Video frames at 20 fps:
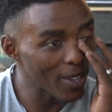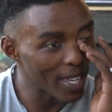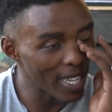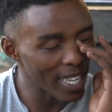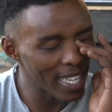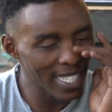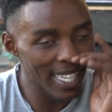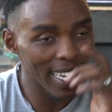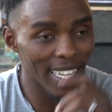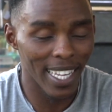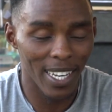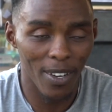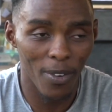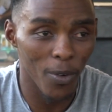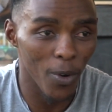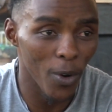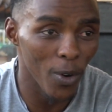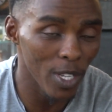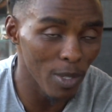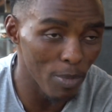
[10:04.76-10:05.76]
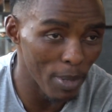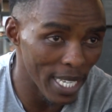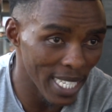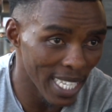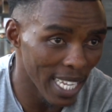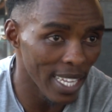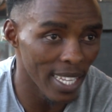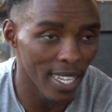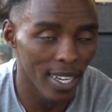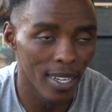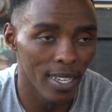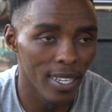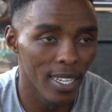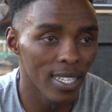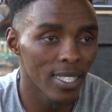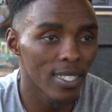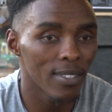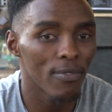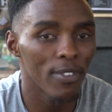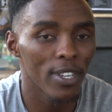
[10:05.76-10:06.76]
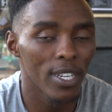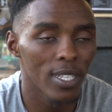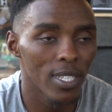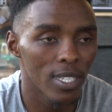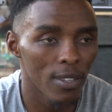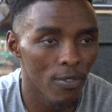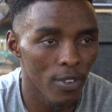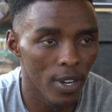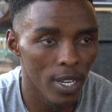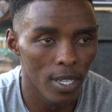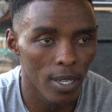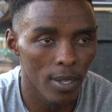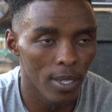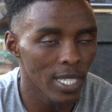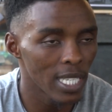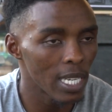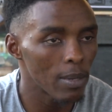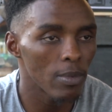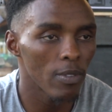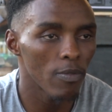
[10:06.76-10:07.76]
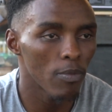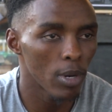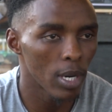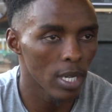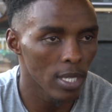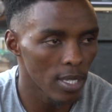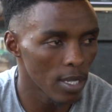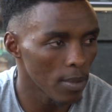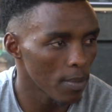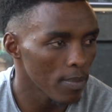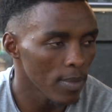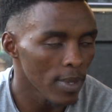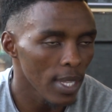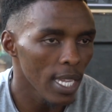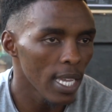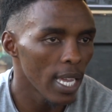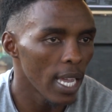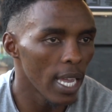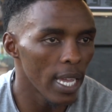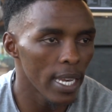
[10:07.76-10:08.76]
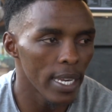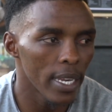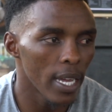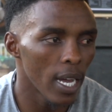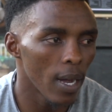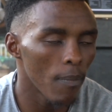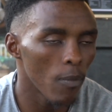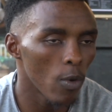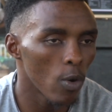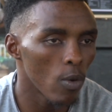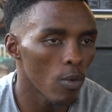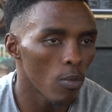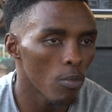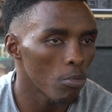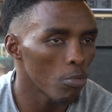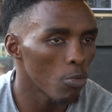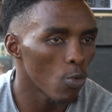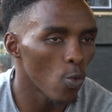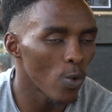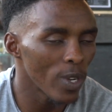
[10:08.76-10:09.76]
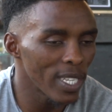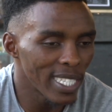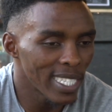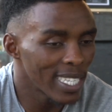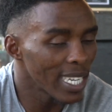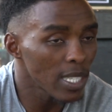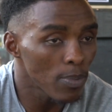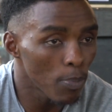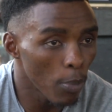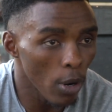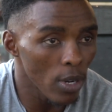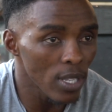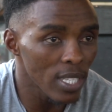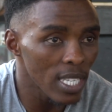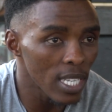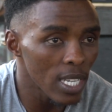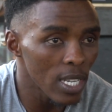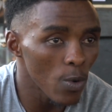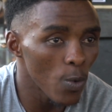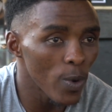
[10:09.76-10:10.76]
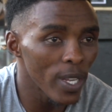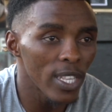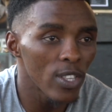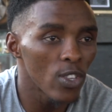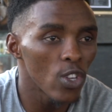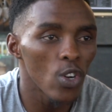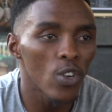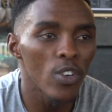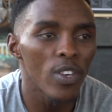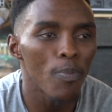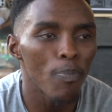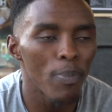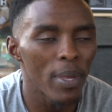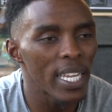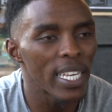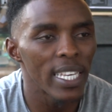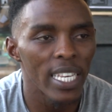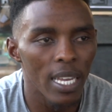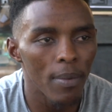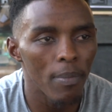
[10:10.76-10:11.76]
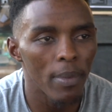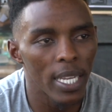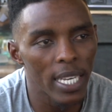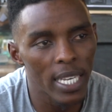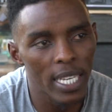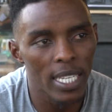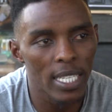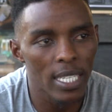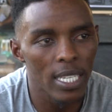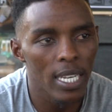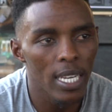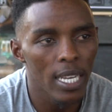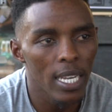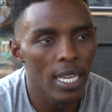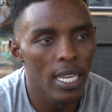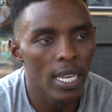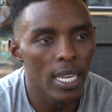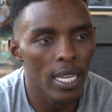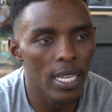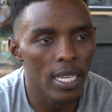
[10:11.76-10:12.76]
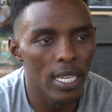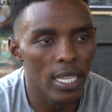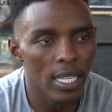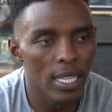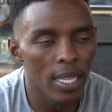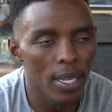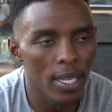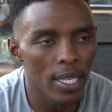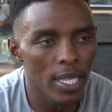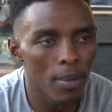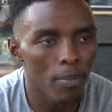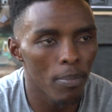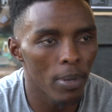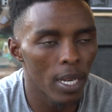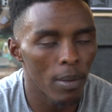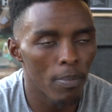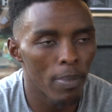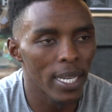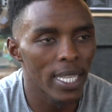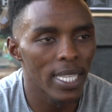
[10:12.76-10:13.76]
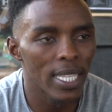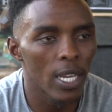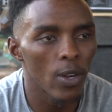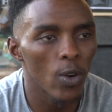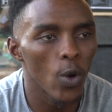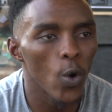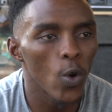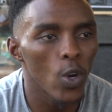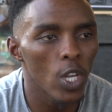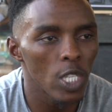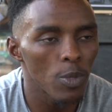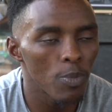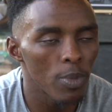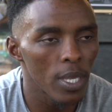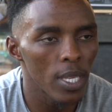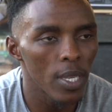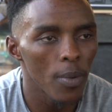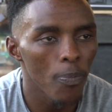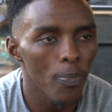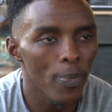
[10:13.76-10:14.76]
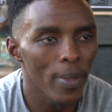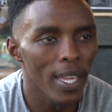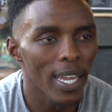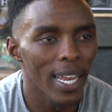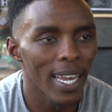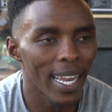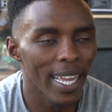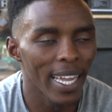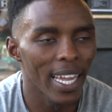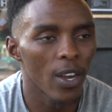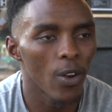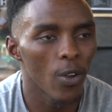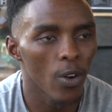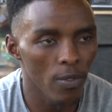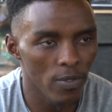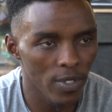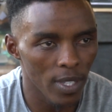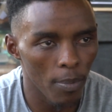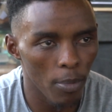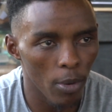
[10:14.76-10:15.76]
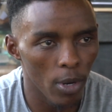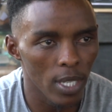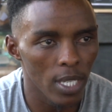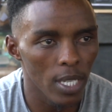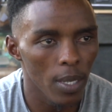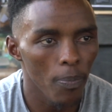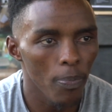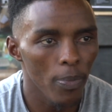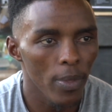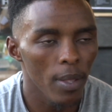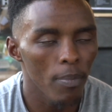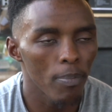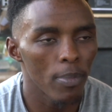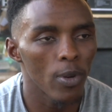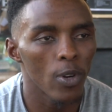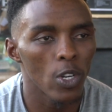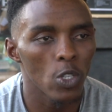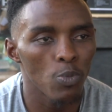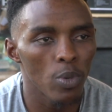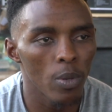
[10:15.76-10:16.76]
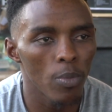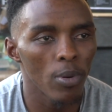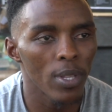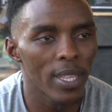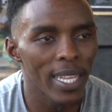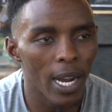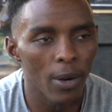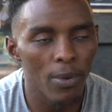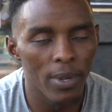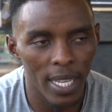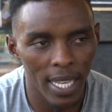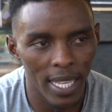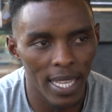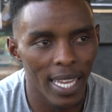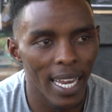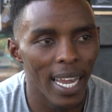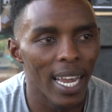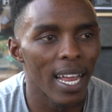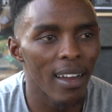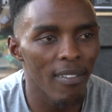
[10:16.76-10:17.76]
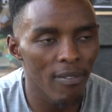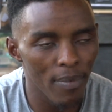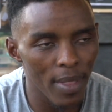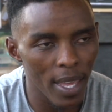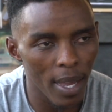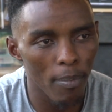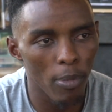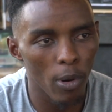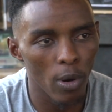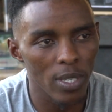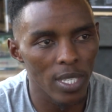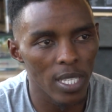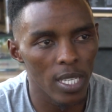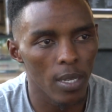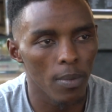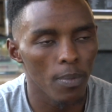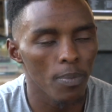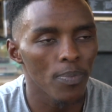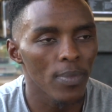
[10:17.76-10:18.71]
Islam will always be Islam. It's very different in terms of boxing, and with just boxing with no big name in it, in the bill, but there'll always be like a lot of support because people down there, they love their boxing.